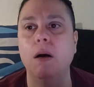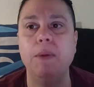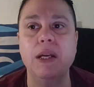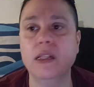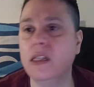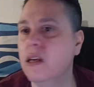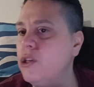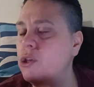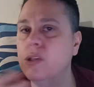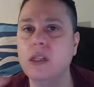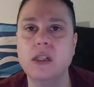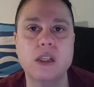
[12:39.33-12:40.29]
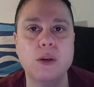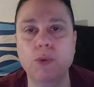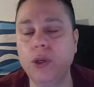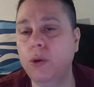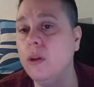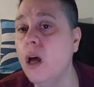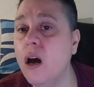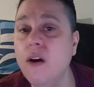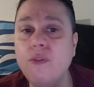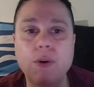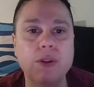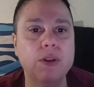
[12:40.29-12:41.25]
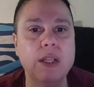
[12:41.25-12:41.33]
instead of choosing someone you love,
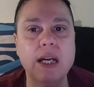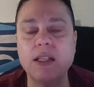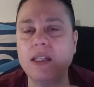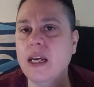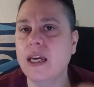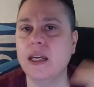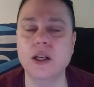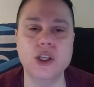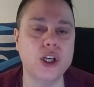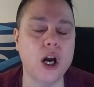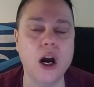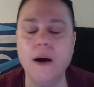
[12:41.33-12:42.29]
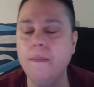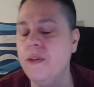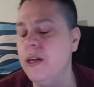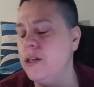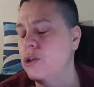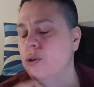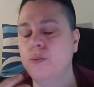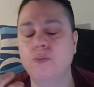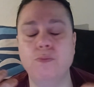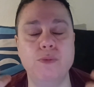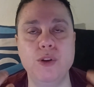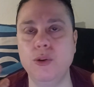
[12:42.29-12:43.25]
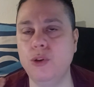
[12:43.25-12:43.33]
whether that's staying in a job that you
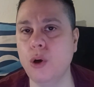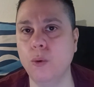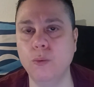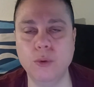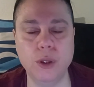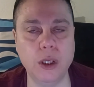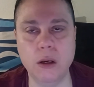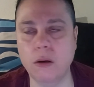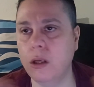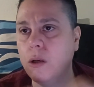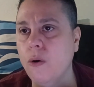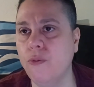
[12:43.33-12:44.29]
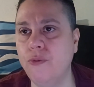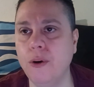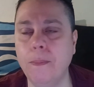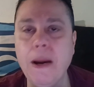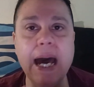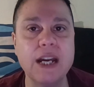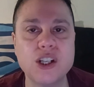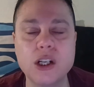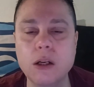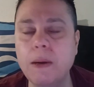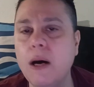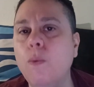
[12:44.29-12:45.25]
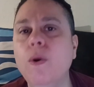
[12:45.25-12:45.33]
don't feel passionate
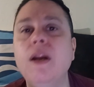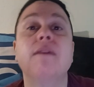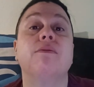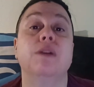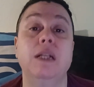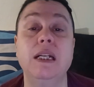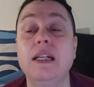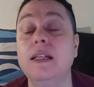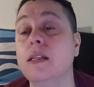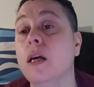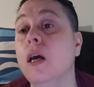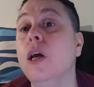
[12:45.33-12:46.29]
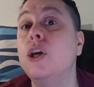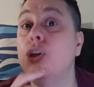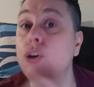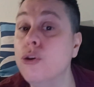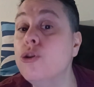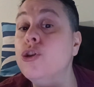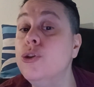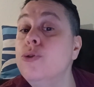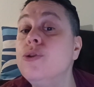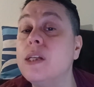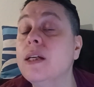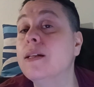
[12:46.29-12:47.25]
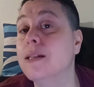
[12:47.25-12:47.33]
about, whatever it is, you're
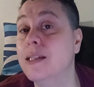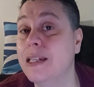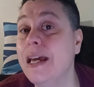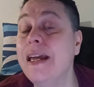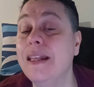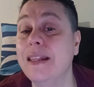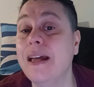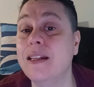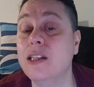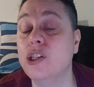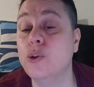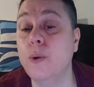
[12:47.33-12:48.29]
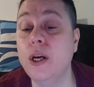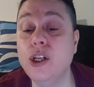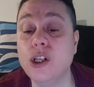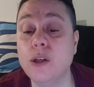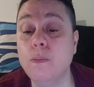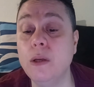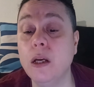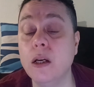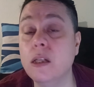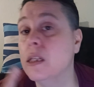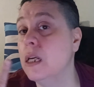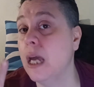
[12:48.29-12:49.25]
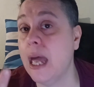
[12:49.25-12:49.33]
choosing to stay in that situation
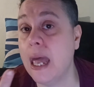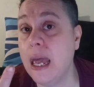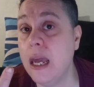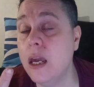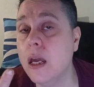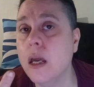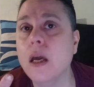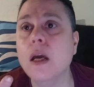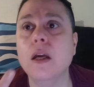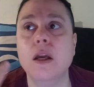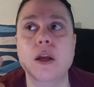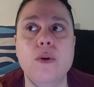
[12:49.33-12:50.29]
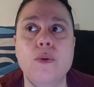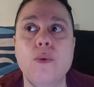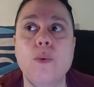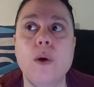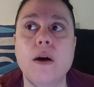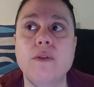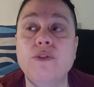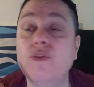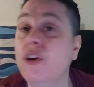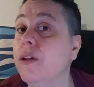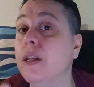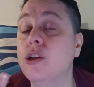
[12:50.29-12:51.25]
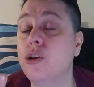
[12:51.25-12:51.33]
because A, you
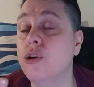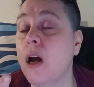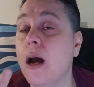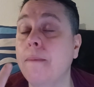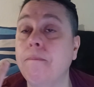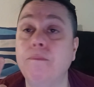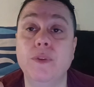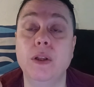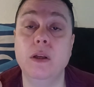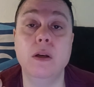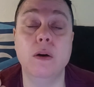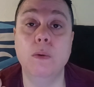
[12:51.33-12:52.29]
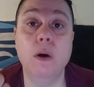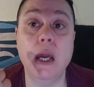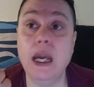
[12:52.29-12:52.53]
feel that you're not, you